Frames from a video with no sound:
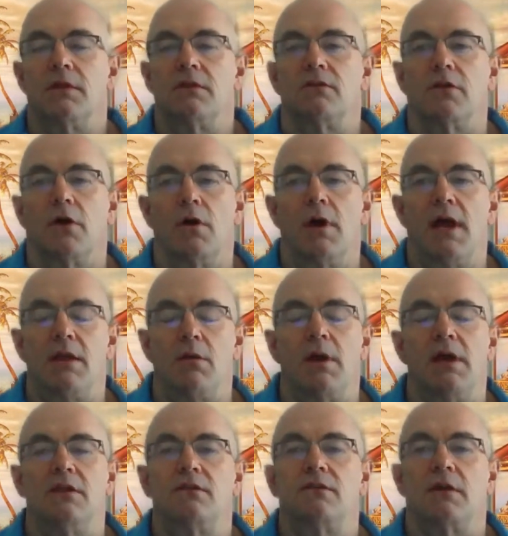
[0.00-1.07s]
So
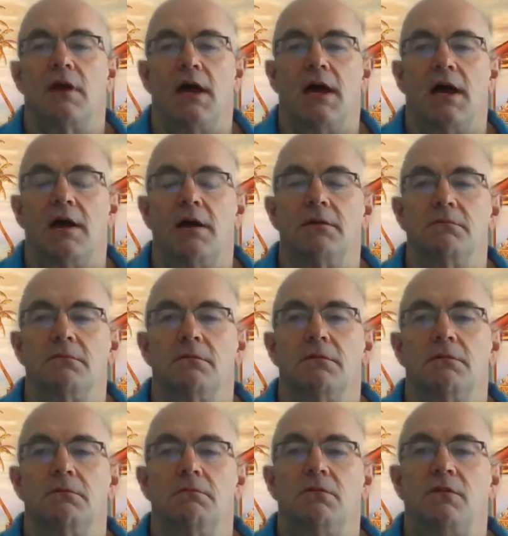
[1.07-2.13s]
anyways,
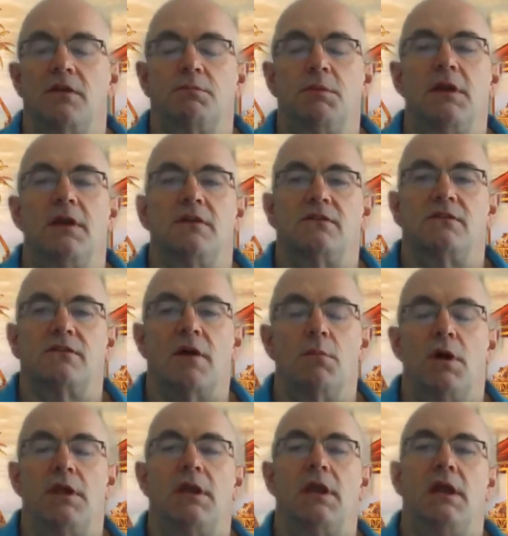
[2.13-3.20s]
just because
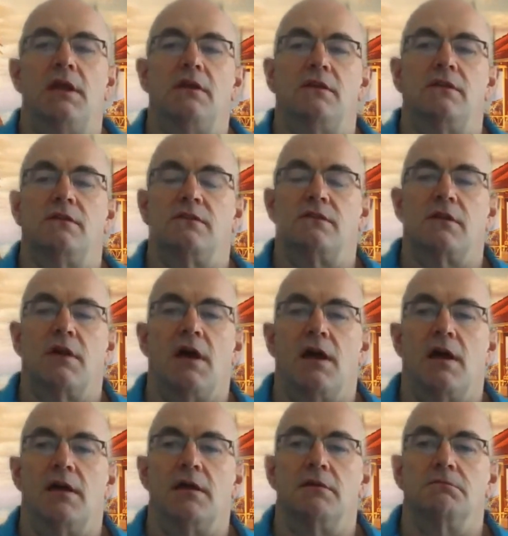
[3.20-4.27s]
someone is
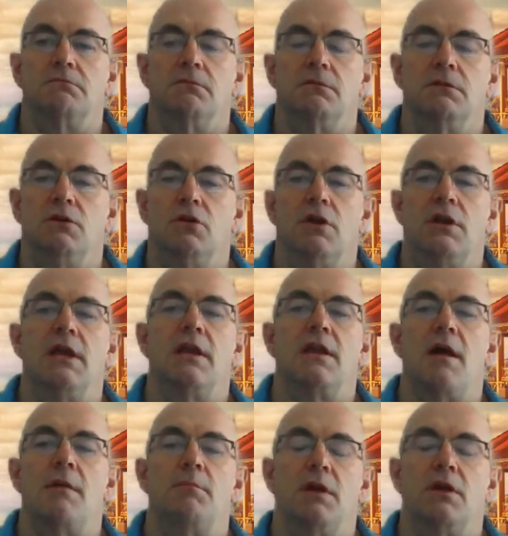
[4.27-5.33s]
good
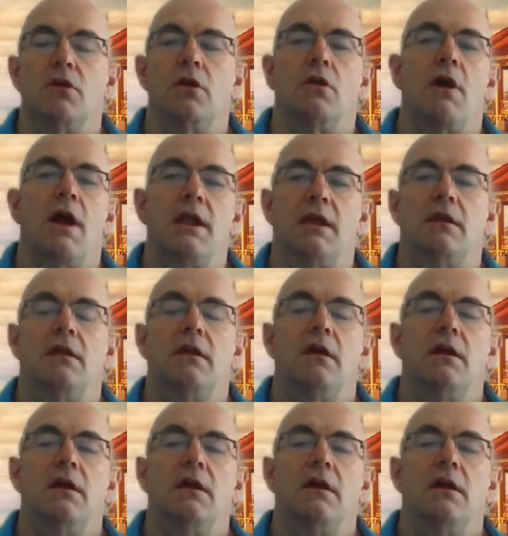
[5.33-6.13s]
income and good credit,